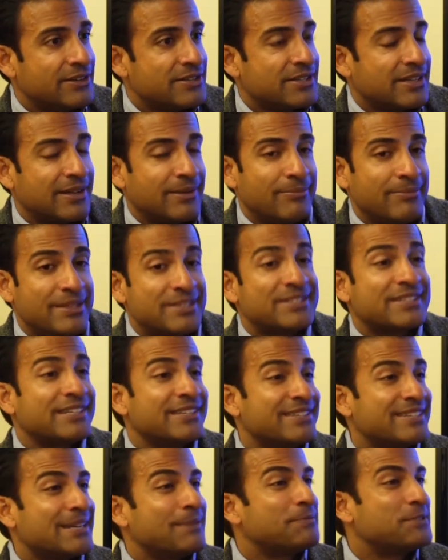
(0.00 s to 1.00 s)
There's a
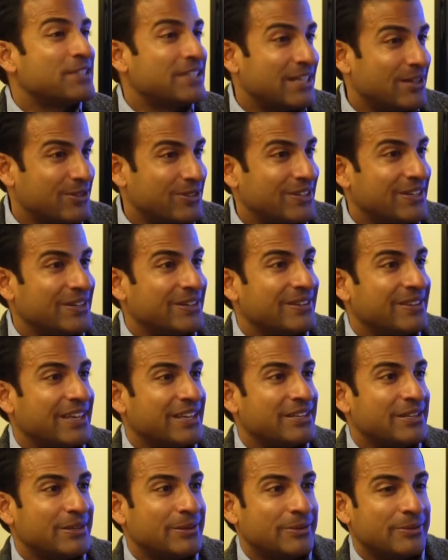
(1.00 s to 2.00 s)
misconception out
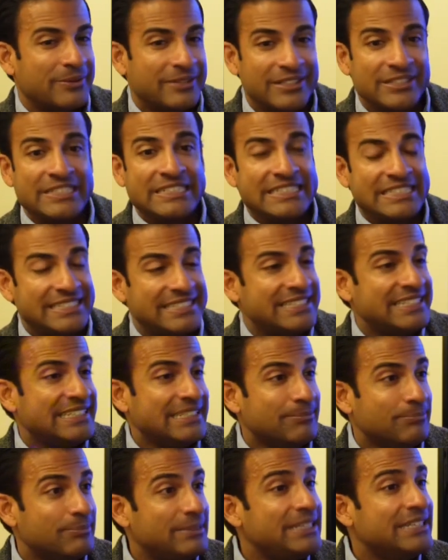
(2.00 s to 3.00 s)
there that you really
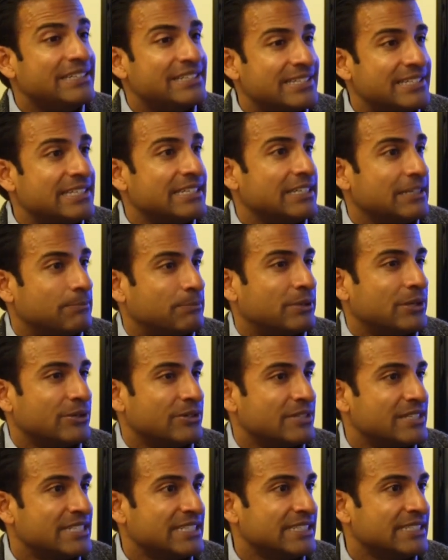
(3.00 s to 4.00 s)
need to eat meat to
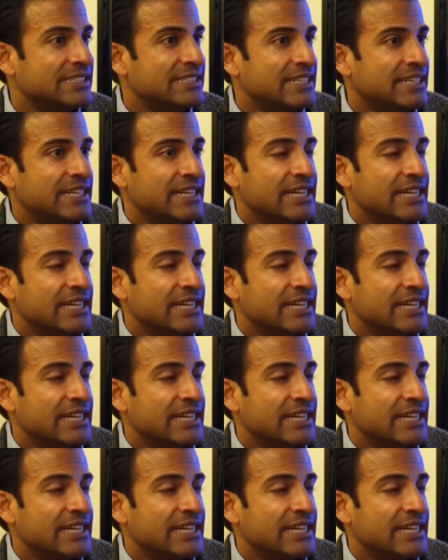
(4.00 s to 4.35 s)
get protein.